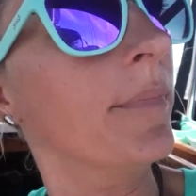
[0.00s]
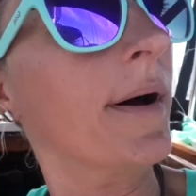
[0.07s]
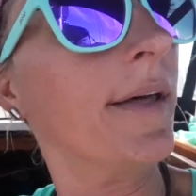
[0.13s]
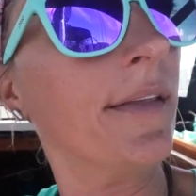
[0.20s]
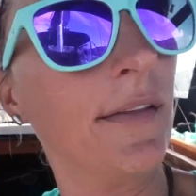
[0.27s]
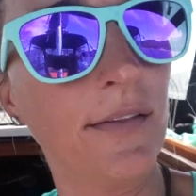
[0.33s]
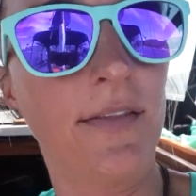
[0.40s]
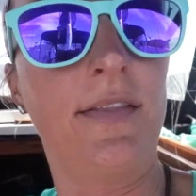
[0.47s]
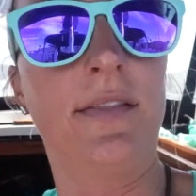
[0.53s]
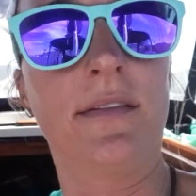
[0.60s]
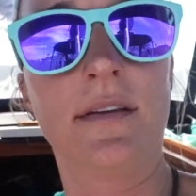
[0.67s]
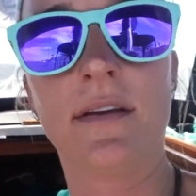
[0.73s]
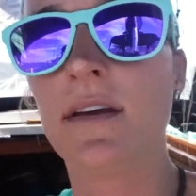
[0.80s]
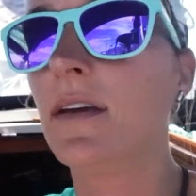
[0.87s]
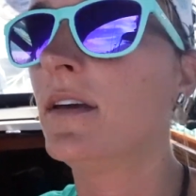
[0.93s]
but
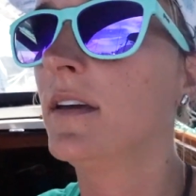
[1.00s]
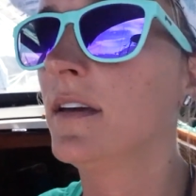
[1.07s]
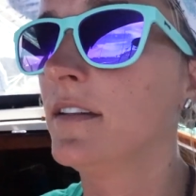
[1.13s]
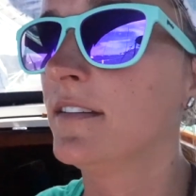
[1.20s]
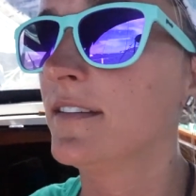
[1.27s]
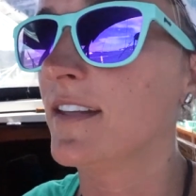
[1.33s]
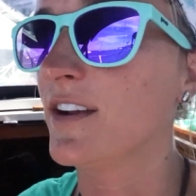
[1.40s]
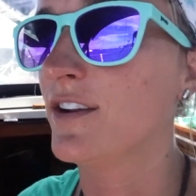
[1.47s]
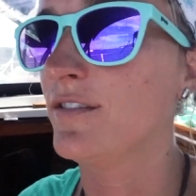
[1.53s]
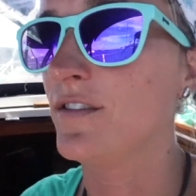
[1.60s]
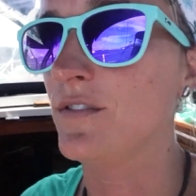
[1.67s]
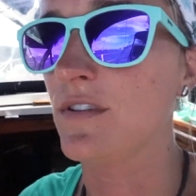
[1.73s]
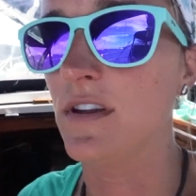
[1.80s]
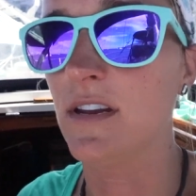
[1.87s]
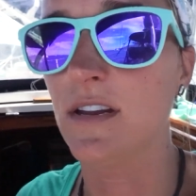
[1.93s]
it's there if
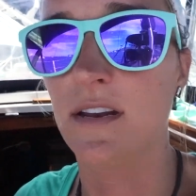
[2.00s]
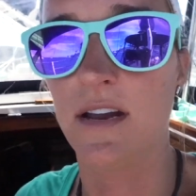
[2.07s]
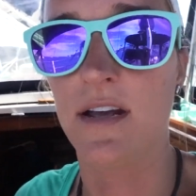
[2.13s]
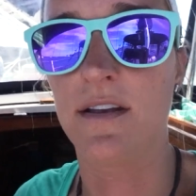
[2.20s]
you need it,